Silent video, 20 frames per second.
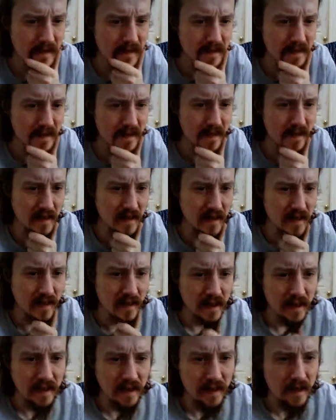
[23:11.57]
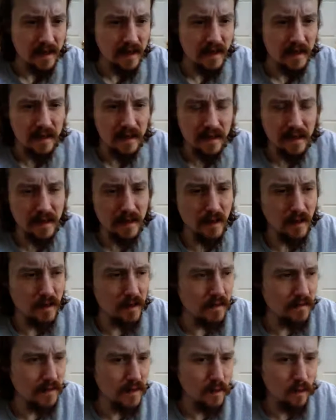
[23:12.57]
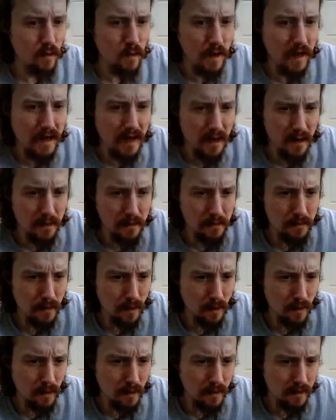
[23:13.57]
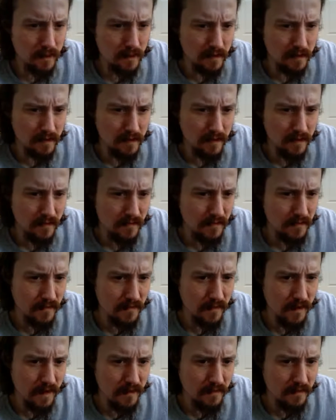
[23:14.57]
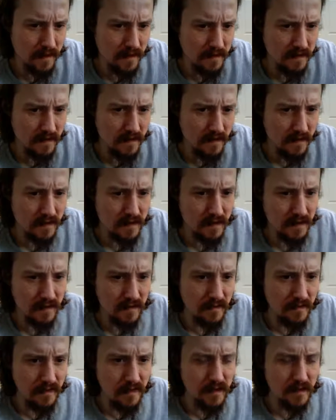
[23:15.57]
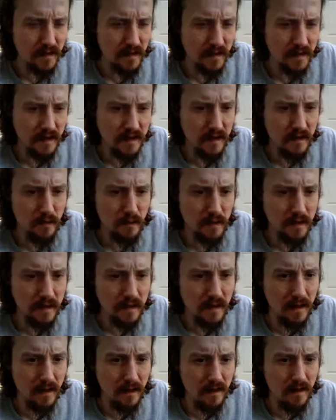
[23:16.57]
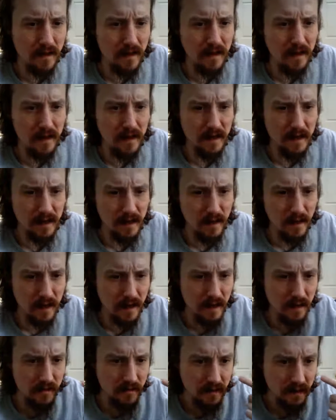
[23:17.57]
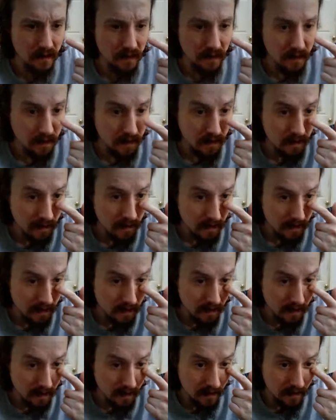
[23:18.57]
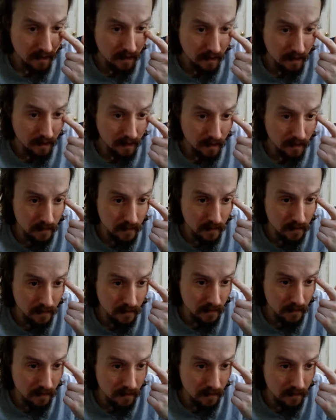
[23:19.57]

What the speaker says: is that, you know, if you wake up born 5,000 years in the future getting reincarnated, and you have, you know,